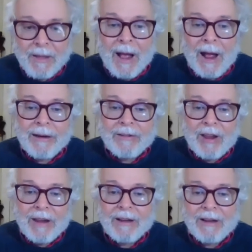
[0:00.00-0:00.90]
I
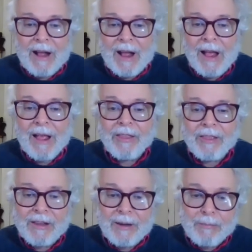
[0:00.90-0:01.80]
take a
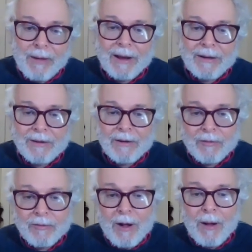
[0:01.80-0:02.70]
healthy bite
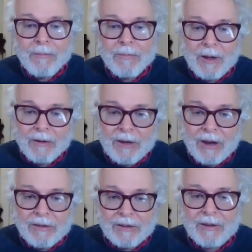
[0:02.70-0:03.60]
from your
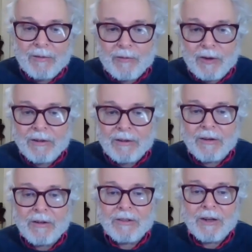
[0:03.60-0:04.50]
dainty
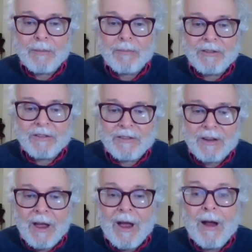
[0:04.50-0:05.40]
fingertips.
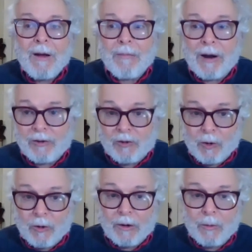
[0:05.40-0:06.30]
My
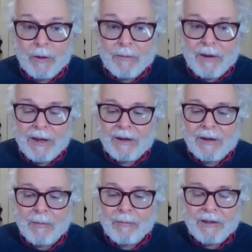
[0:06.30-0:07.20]
joy would be
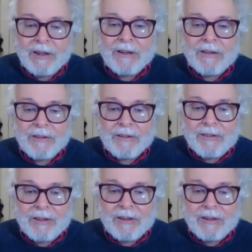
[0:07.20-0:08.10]
complete,
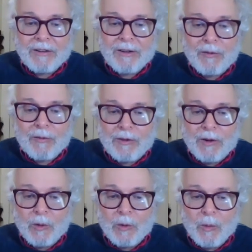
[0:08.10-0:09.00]
dear, if
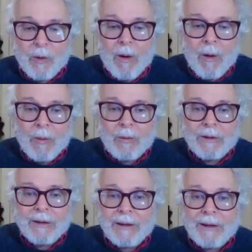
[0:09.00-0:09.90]
you were
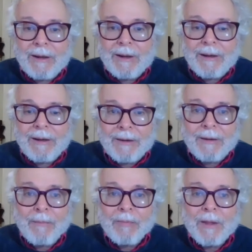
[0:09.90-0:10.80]
only
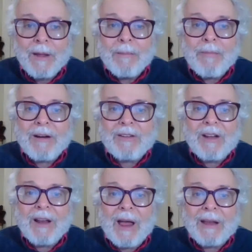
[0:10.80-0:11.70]
here. But
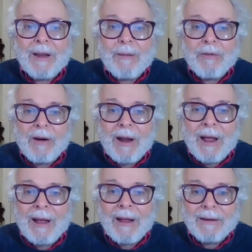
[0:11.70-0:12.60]
still I keep your
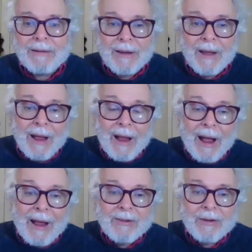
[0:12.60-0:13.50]
hand
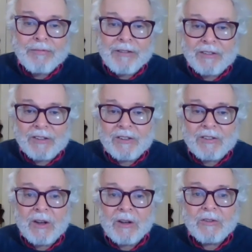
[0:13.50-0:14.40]
as a
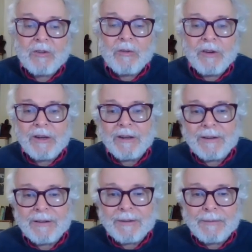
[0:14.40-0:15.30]
precious
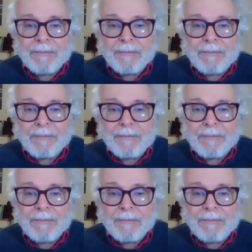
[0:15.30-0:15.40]
souvenir.